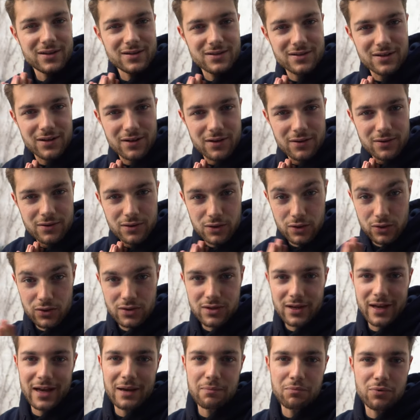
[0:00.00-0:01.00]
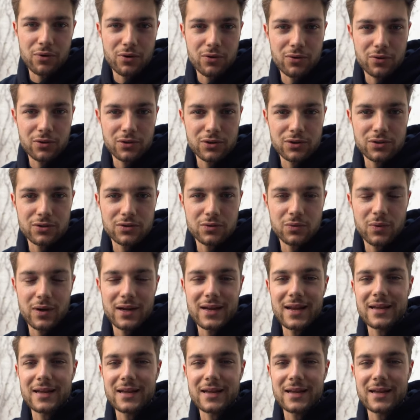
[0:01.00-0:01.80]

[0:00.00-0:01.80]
so do take precautions where